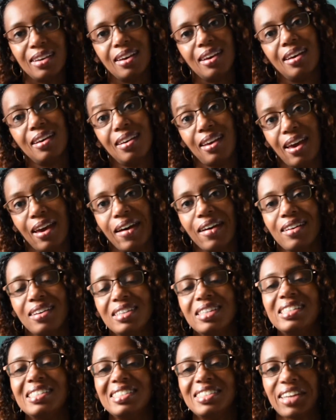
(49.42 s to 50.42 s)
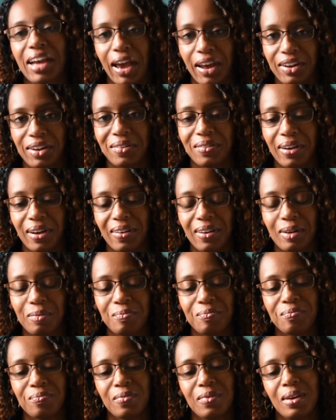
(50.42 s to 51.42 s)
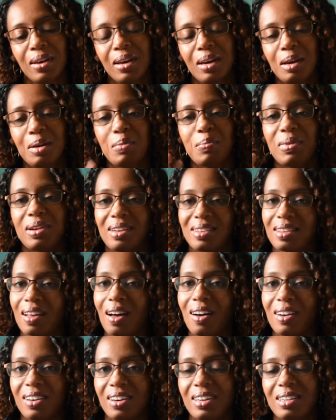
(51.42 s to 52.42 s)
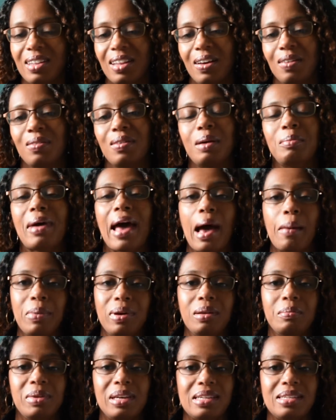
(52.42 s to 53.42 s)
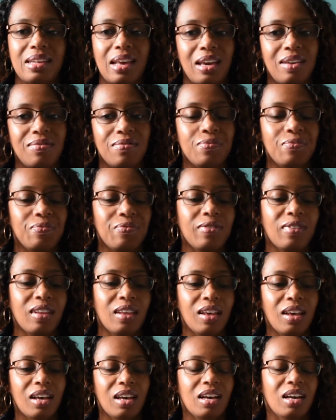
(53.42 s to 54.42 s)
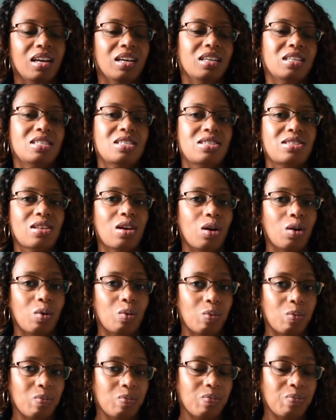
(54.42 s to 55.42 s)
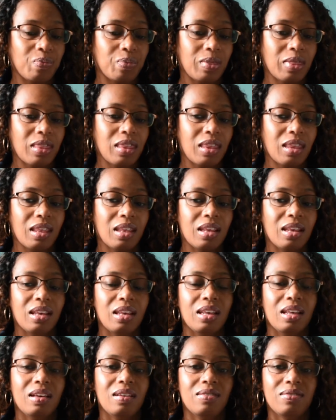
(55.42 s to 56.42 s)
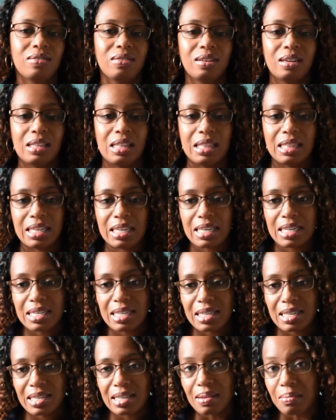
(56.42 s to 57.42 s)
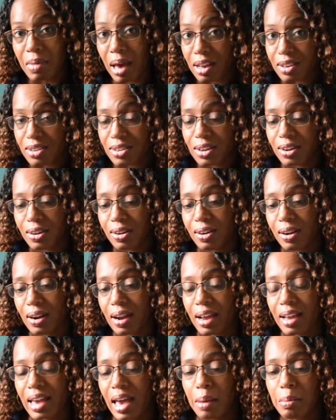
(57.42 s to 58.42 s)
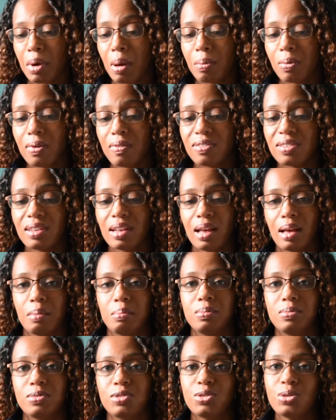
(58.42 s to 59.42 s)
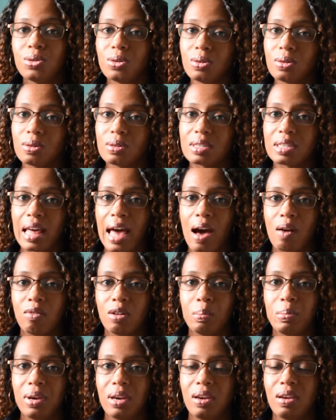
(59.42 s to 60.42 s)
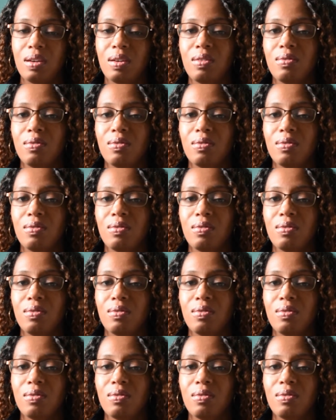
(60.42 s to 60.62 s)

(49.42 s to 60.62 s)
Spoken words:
Yeah, January. But it's all good though. I'm happy to be safe. So, for this semester, I came up with some tools that will be